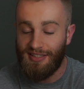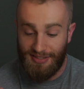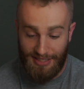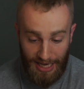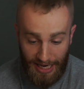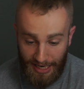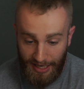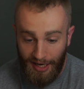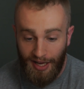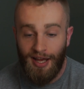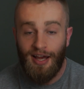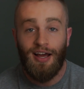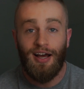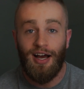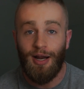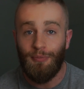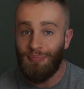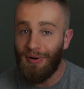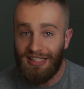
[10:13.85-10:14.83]
As then
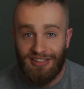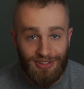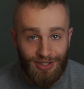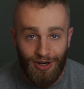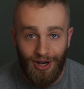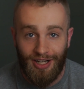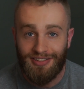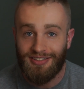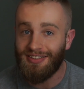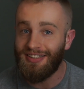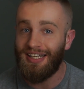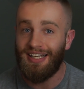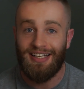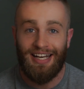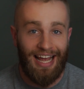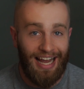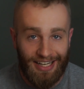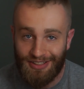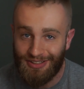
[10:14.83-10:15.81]
on Pentecost
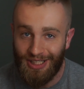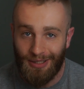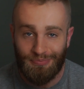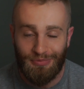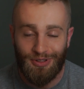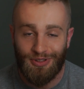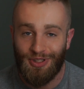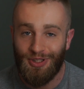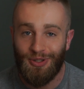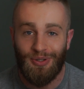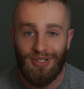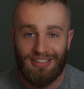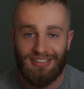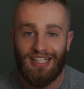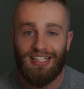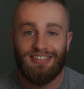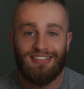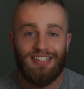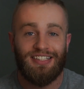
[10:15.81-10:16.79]
in Acts chapter 2,
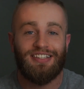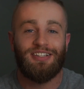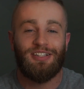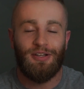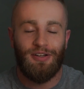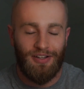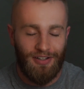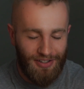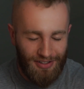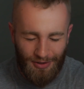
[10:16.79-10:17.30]
it says that the,